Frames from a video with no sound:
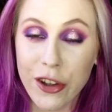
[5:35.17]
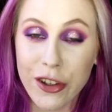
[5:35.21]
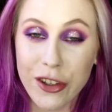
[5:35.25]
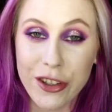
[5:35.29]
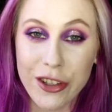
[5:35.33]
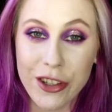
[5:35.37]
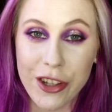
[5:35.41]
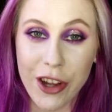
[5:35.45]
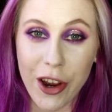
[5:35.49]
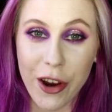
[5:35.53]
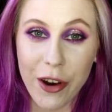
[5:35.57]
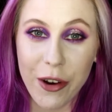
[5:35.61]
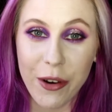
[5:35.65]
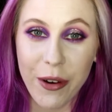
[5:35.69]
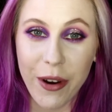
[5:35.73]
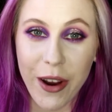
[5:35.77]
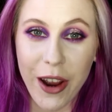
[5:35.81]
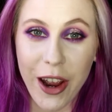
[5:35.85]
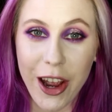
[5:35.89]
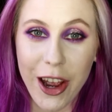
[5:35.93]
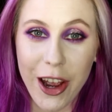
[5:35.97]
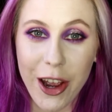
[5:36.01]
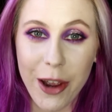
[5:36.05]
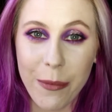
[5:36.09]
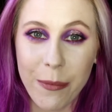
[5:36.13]

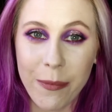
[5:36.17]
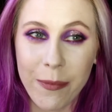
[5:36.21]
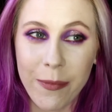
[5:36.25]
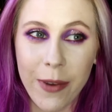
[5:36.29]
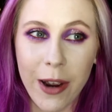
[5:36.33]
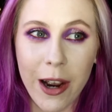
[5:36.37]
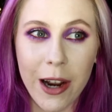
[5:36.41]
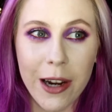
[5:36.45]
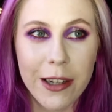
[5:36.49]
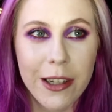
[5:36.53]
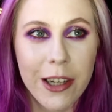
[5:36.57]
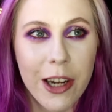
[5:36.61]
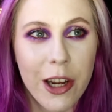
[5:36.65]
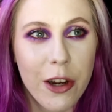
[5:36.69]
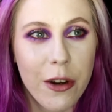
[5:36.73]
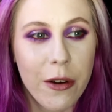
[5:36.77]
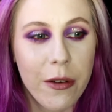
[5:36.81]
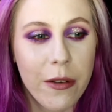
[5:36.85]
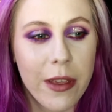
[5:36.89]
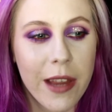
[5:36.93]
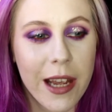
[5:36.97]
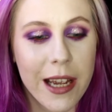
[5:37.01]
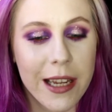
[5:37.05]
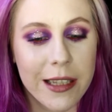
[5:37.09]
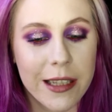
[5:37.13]
So um, I
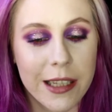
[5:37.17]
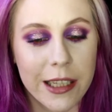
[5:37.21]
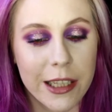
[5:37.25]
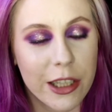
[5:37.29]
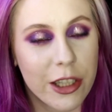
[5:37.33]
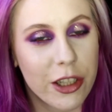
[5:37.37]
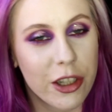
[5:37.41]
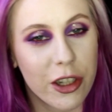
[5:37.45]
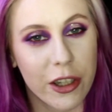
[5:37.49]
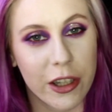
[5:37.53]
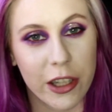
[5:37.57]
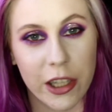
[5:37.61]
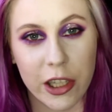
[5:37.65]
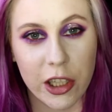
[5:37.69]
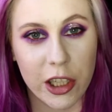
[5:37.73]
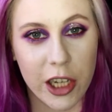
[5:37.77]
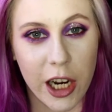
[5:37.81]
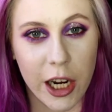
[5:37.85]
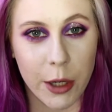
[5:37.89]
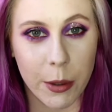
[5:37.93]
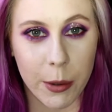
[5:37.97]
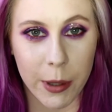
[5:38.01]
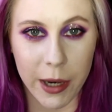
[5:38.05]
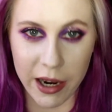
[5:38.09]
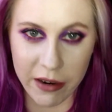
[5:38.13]
know that since doing this
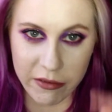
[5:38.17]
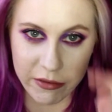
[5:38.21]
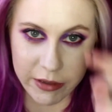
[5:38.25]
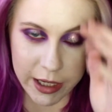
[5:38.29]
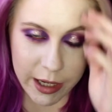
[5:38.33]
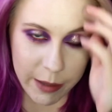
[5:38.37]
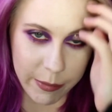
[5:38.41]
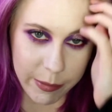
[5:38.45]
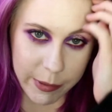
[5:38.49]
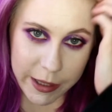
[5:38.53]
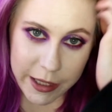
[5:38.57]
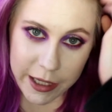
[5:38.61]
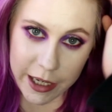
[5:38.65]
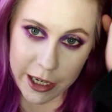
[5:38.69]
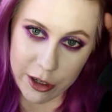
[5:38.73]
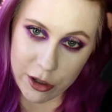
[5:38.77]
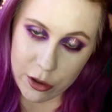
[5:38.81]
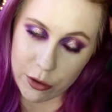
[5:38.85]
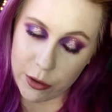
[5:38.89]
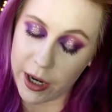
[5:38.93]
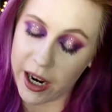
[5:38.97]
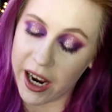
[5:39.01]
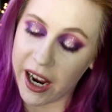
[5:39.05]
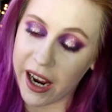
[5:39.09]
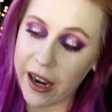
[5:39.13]
channel I haven't had my
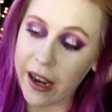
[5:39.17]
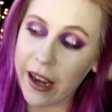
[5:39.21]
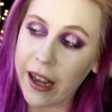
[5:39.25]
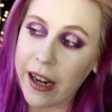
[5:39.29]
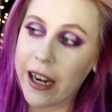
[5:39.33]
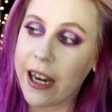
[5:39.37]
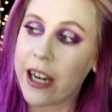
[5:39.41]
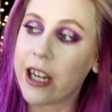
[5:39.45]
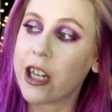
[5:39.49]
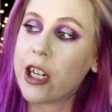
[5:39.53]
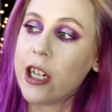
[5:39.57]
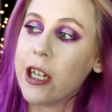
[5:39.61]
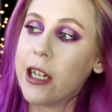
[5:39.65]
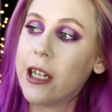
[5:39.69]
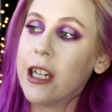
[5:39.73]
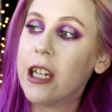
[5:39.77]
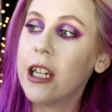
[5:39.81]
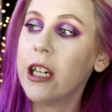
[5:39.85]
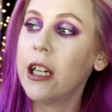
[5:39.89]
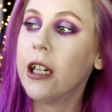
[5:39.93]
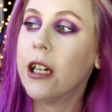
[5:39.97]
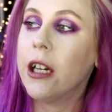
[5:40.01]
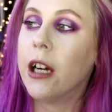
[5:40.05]
natural hair and actually